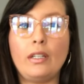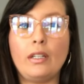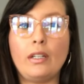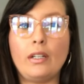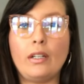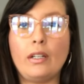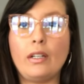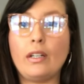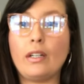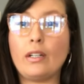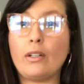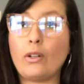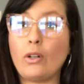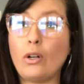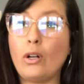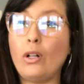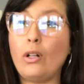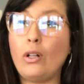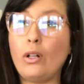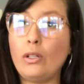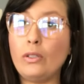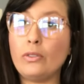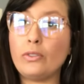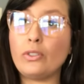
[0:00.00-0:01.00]

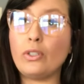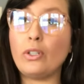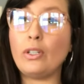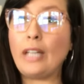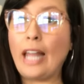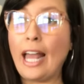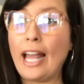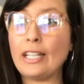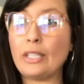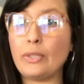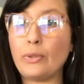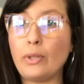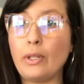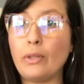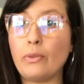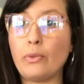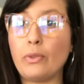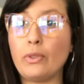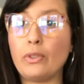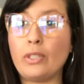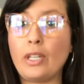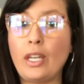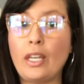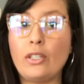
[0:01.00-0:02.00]
called also lateral
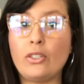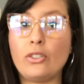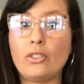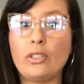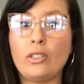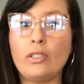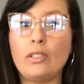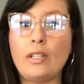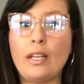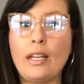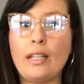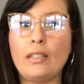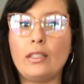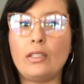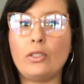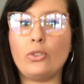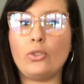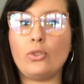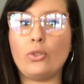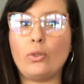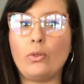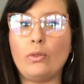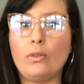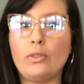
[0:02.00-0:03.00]
rotation at the
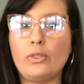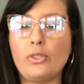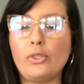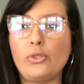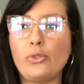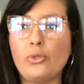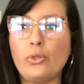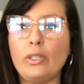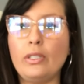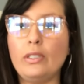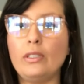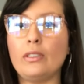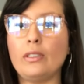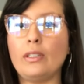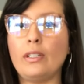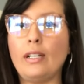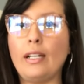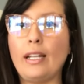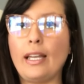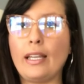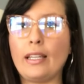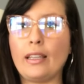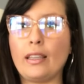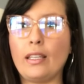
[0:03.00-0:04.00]
shoulder joint,
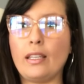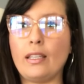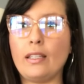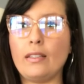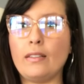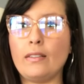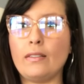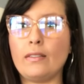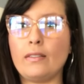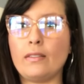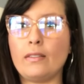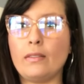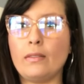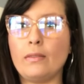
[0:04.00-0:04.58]
like this.